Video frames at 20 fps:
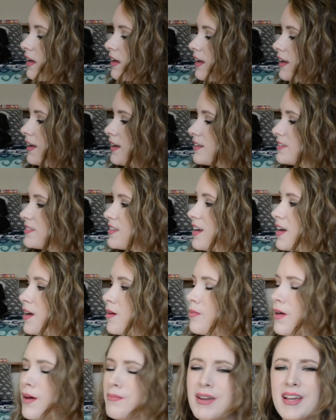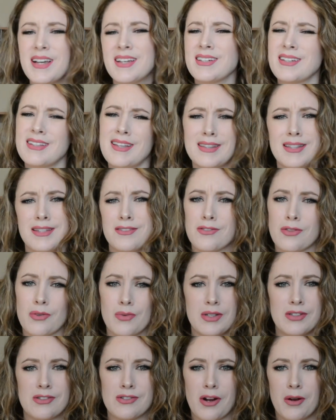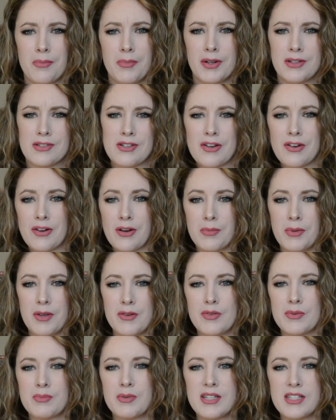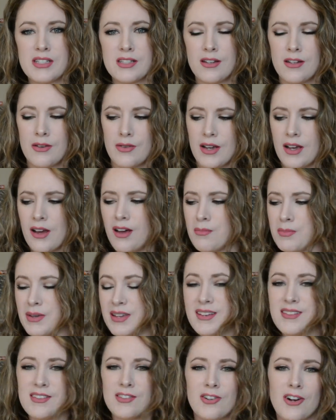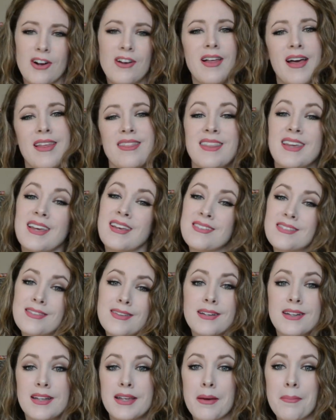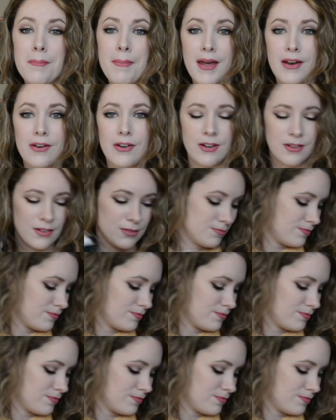And I'm not going to let this 3-star book deter me from continuing on because, girl, I think it's going to get better.